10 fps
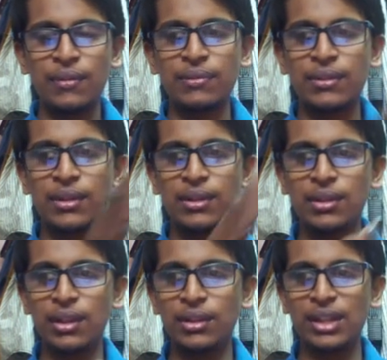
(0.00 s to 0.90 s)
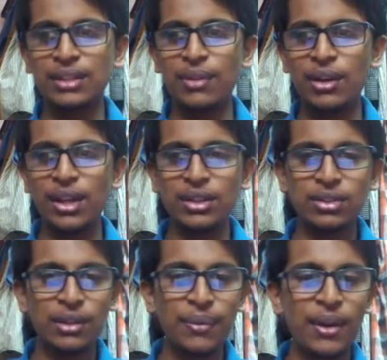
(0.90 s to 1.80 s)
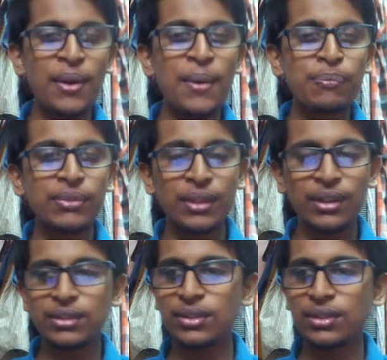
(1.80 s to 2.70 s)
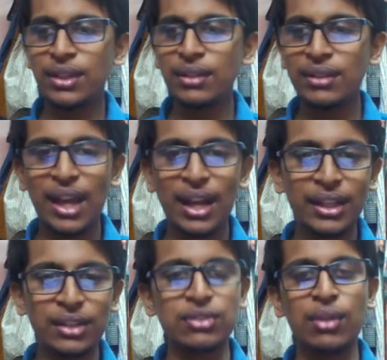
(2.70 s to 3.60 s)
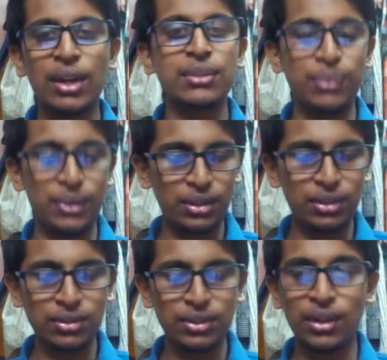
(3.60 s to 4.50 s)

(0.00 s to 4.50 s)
so that's about it. So even that gets transmitted. So